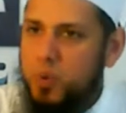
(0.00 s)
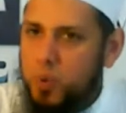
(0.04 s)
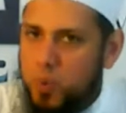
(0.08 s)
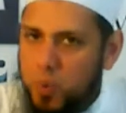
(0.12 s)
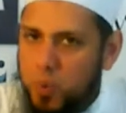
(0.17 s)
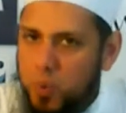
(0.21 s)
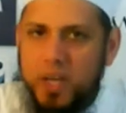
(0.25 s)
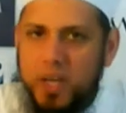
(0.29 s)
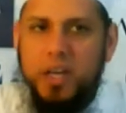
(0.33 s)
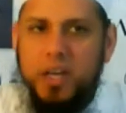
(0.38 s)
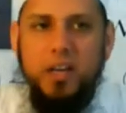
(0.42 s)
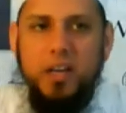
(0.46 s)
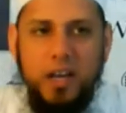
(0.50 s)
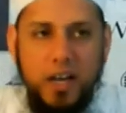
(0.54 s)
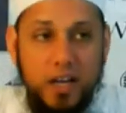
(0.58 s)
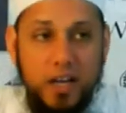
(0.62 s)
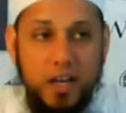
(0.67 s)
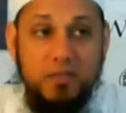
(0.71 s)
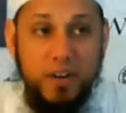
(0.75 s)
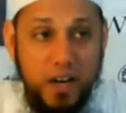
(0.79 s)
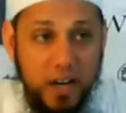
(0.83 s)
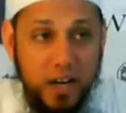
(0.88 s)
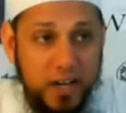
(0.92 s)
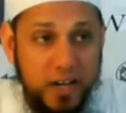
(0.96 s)
We
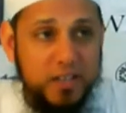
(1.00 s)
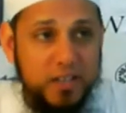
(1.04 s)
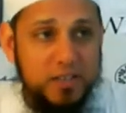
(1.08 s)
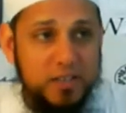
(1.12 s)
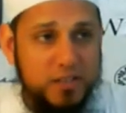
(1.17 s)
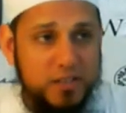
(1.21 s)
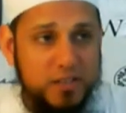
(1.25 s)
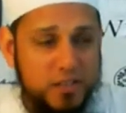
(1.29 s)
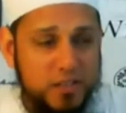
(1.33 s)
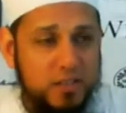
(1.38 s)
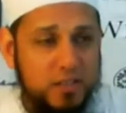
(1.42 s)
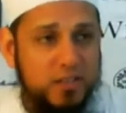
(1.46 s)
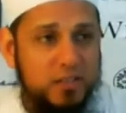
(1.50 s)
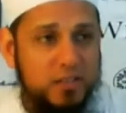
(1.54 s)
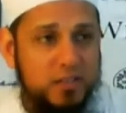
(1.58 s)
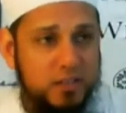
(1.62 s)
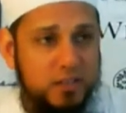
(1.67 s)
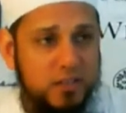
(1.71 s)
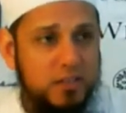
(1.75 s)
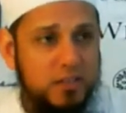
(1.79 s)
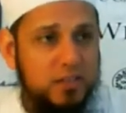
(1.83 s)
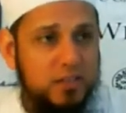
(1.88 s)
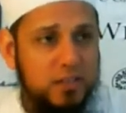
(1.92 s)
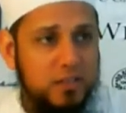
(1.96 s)
advise
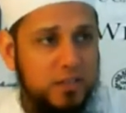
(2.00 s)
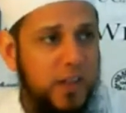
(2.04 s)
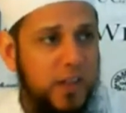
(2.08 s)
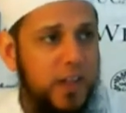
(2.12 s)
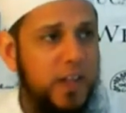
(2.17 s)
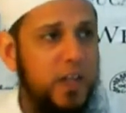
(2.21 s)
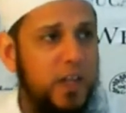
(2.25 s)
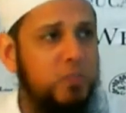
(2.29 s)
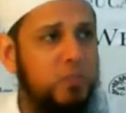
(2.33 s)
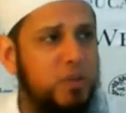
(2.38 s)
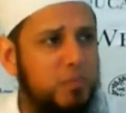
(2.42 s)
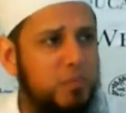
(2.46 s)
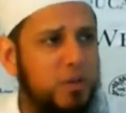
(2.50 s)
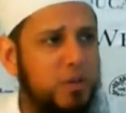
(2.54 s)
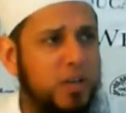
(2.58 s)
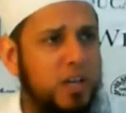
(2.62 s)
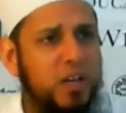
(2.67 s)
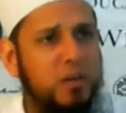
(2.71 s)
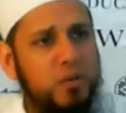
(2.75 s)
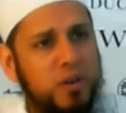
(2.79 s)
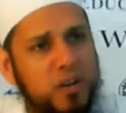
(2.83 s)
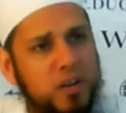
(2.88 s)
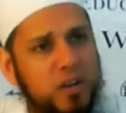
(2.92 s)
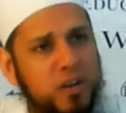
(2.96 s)
the human
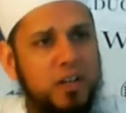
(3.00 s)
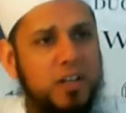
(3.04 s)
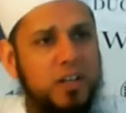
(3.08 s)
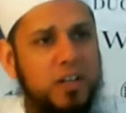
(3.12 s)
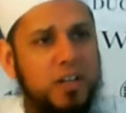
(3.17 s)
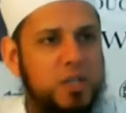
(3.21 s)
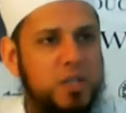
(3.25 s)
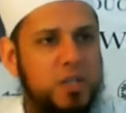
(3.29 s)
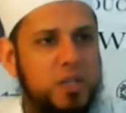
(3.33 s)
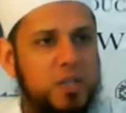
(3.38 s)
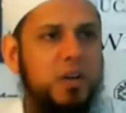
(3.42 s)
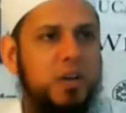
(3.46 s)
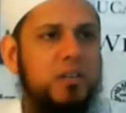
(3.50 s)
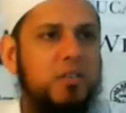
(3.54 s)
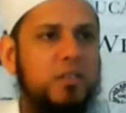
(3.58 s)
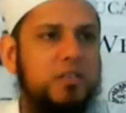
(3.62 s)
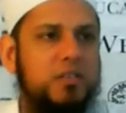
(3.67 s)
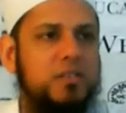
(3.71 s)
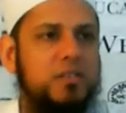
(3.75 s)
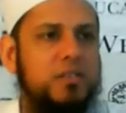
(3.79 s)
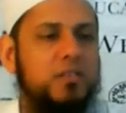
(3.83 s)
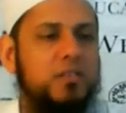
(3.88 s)
being regarding his parents.